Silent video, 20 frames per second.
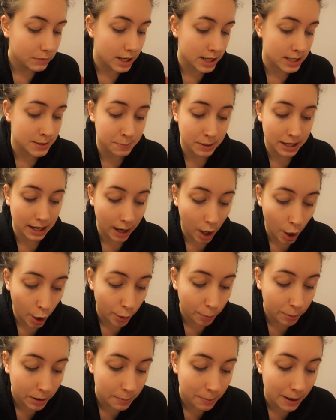is being
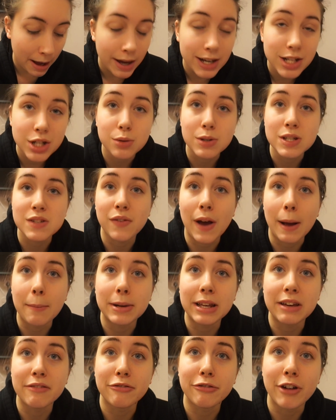open about it to his
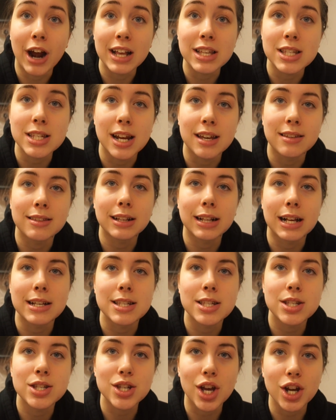family and friends. And I think
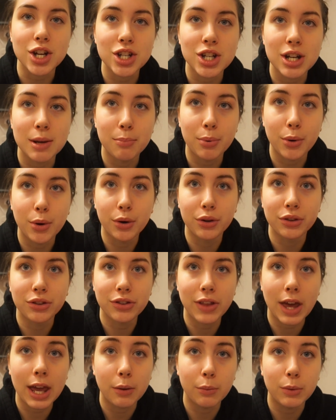that's such an important
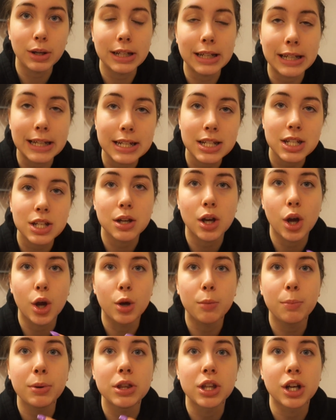thing. We need to
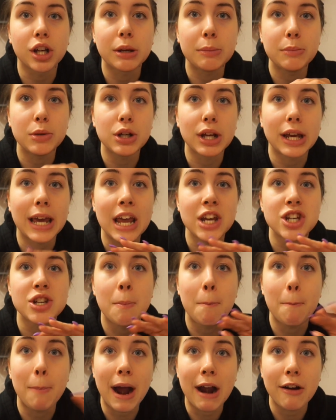open the
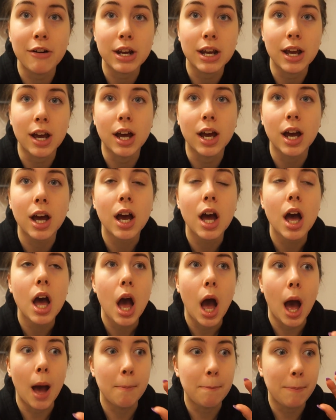communication barrier
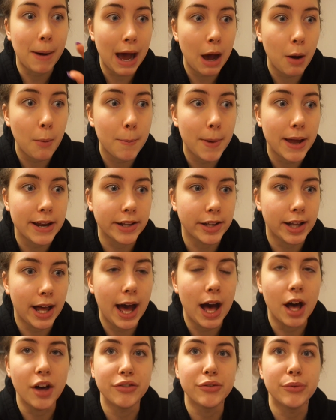about mental
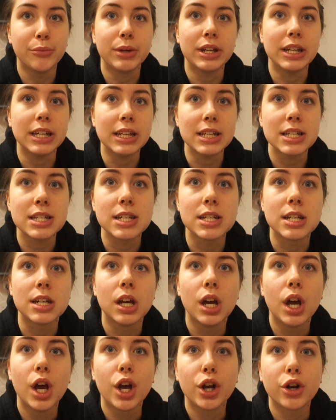health, and we need
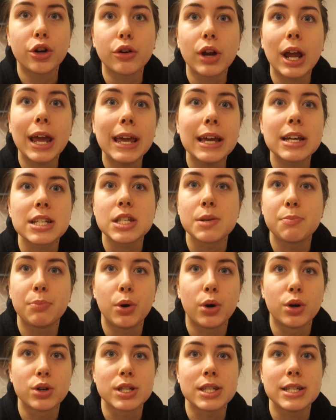to create a
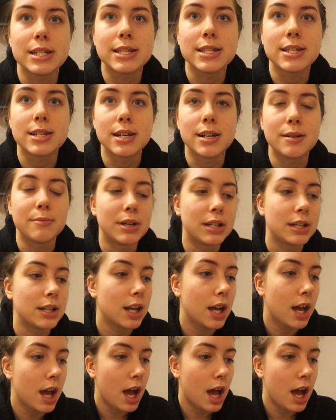support system